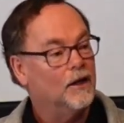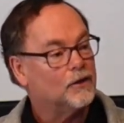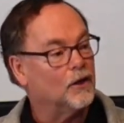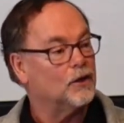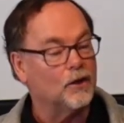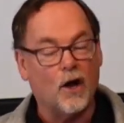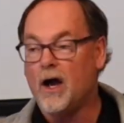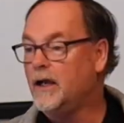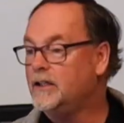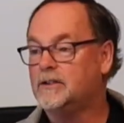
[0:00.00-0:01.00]
the
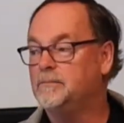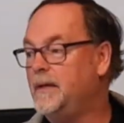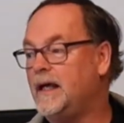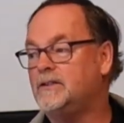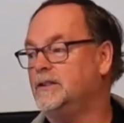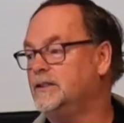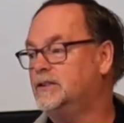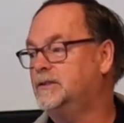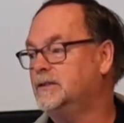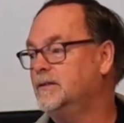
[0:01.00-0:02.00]
longest
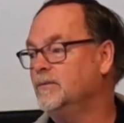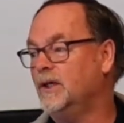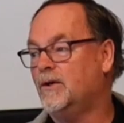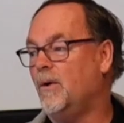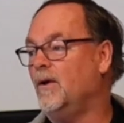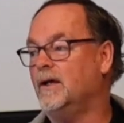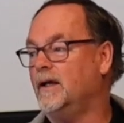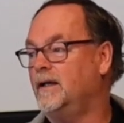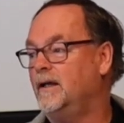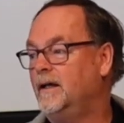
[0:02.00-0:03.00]
message
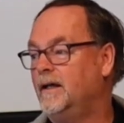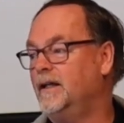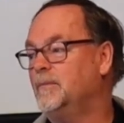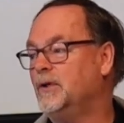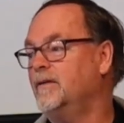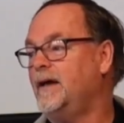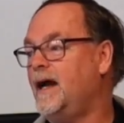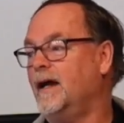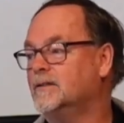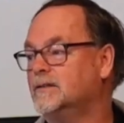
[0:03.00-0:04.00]
recorded in the book of
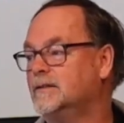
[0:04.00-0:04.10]
Acts.